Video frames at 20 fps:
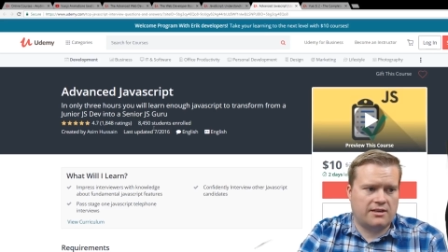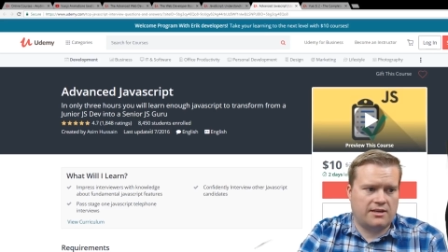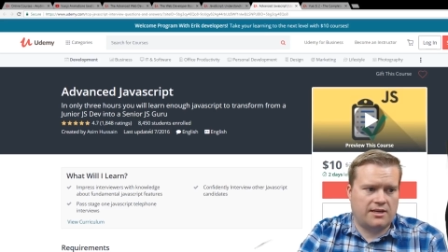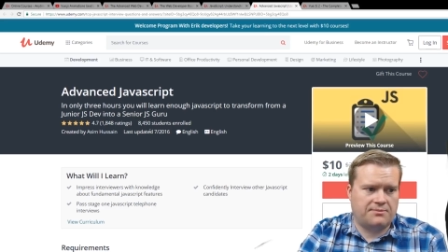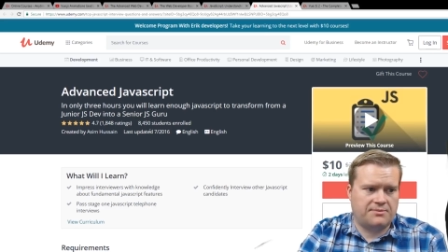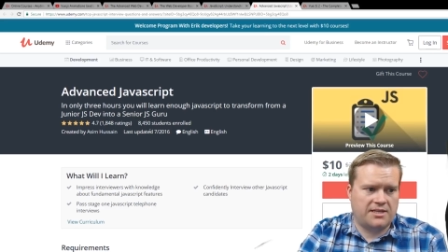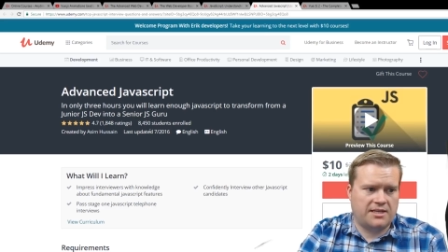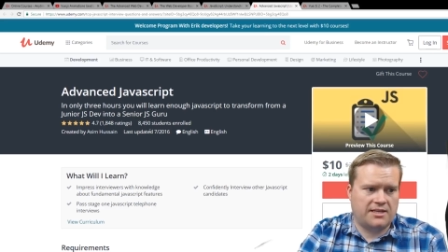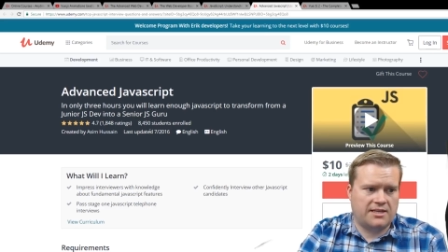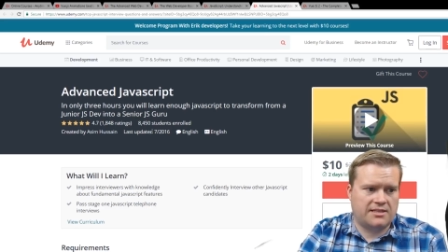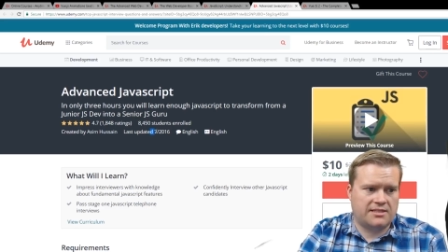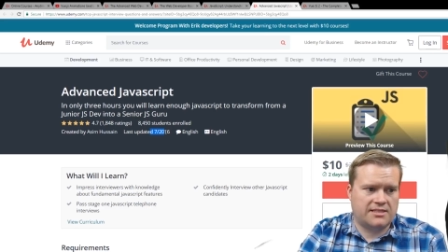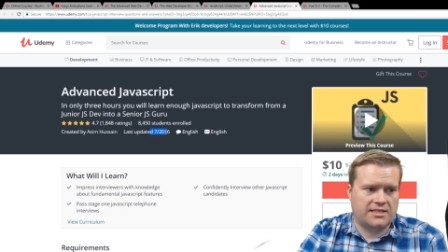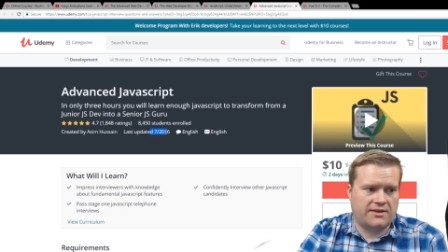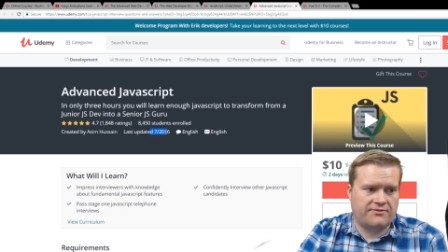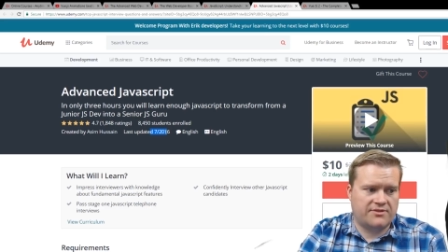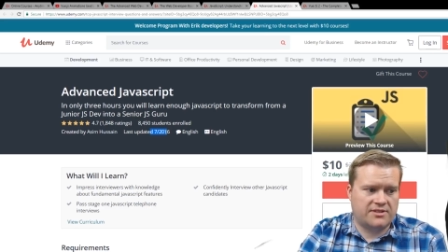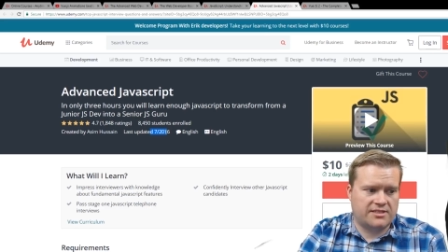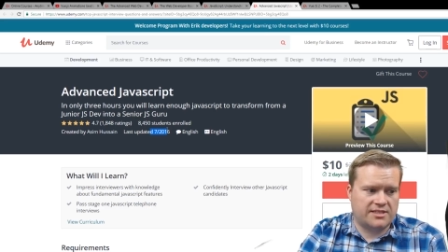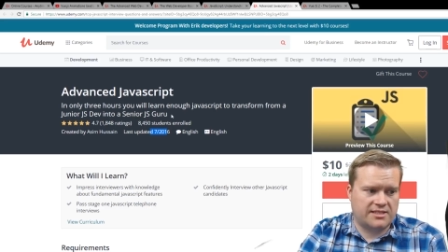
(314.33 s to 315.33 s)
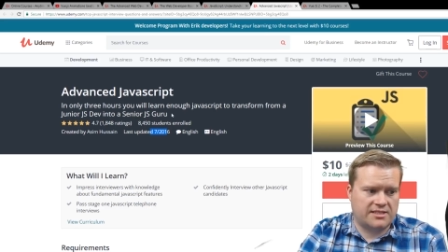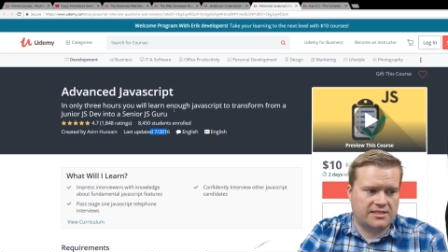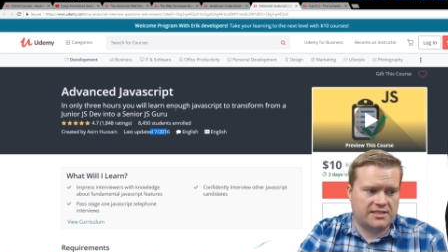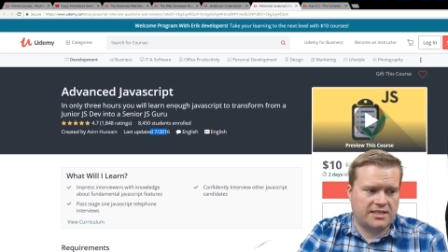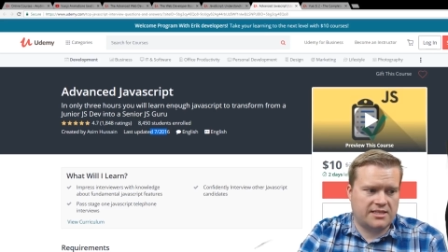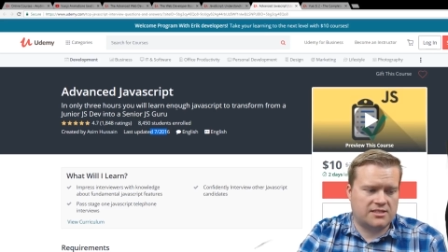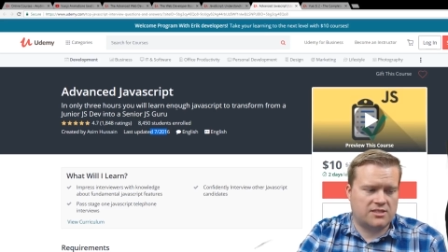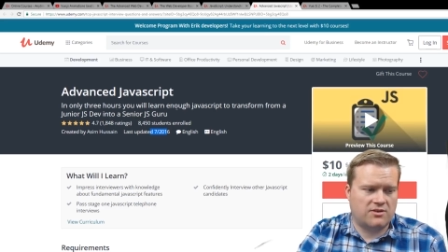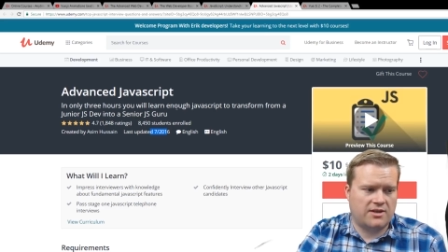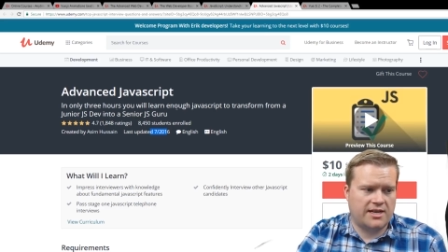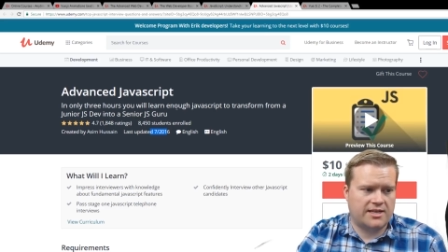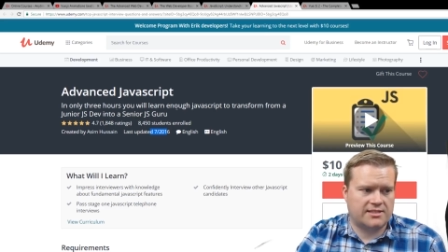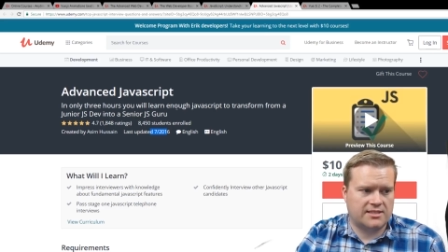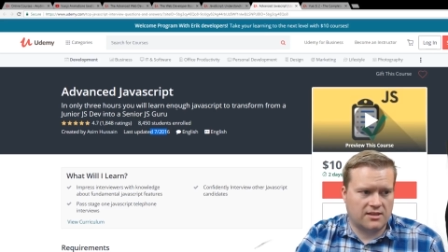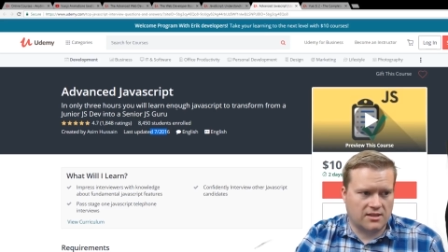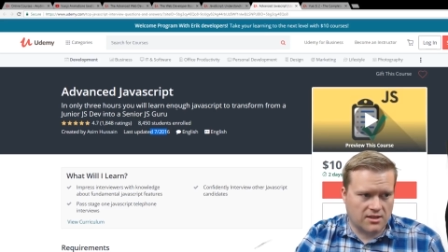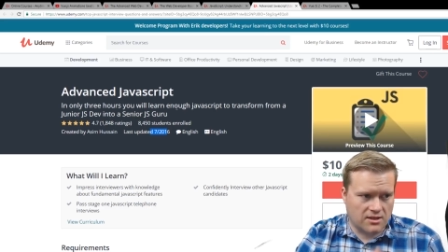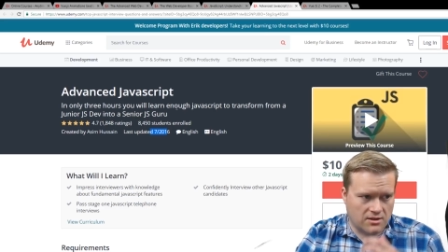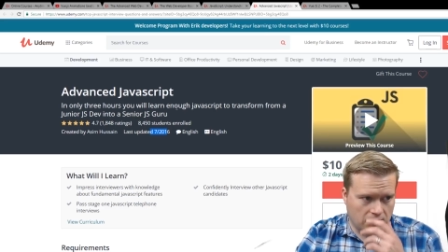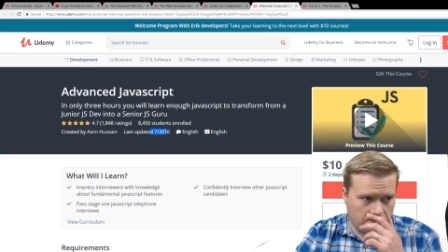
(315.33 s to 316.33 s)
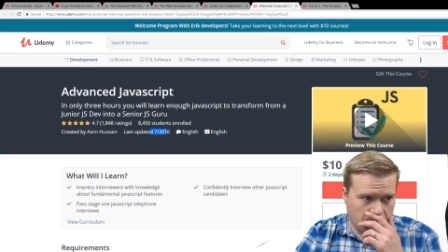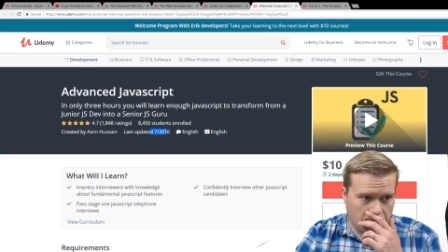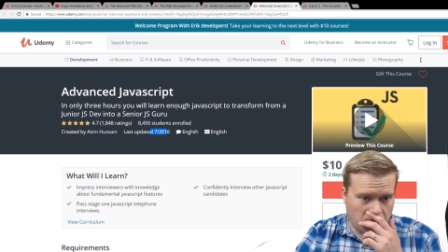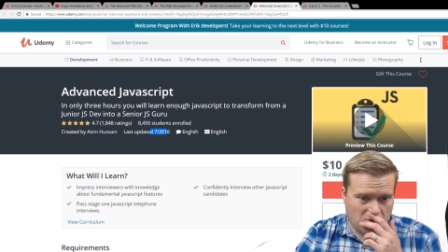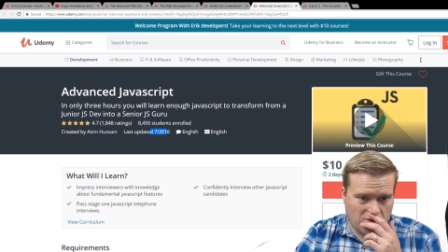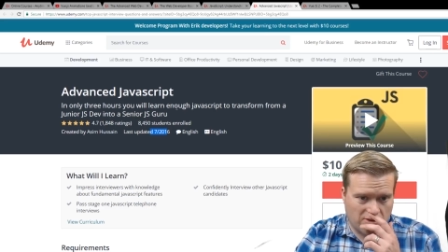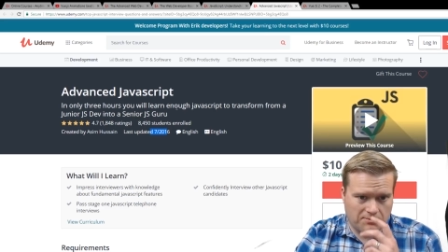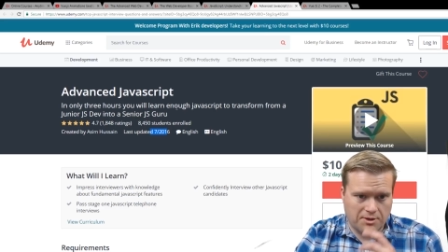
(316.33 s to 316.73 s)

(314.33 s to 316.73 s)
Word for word: updated 716, so it has a little bit more.